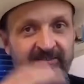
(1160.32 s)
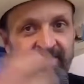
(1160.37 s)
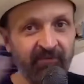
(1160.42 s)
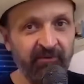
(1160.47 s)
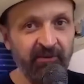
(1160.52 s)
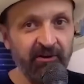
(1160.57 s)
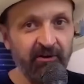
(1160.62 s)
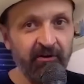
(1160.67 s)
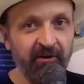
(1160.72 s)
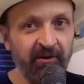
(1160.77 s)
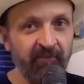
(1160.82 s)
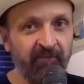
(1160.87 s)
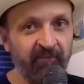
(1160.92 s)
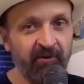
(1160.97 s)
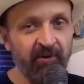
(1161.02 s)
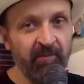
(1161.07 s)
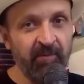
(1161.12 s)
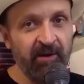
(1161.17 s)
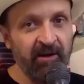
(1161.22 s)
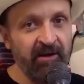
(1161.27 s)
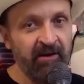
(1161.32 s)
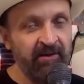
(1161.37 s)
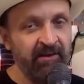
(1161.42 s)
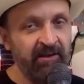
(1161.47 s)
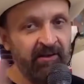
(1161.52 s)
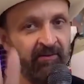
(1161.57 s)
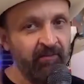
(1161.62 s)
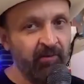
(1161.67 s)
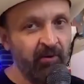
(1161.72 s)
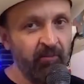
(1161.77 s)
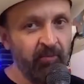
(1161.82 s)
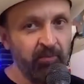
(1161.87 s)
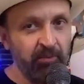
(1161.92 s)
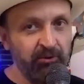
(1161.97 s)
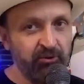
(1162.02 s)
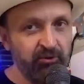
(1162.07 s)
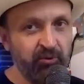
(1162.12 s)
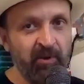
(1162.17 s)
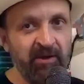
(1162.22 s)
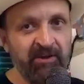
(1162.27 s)
know him from he wrote
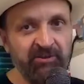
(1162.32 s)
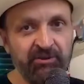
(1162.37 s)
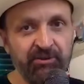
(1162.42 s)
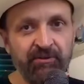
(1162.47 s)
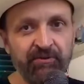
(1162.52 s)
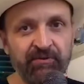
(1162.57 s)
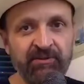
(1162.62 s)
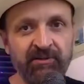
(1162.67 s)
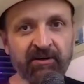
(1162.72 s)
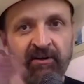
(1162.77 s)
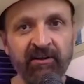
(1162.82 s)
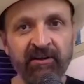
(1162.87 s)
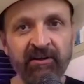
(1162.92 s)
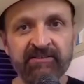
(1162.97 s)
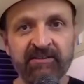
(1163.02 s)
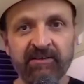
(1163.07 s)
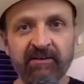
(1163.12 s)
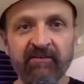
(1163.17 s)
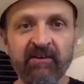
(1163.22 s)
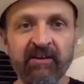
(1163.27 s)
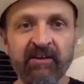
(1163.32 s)
Blue Suede Shoes and all that stuff.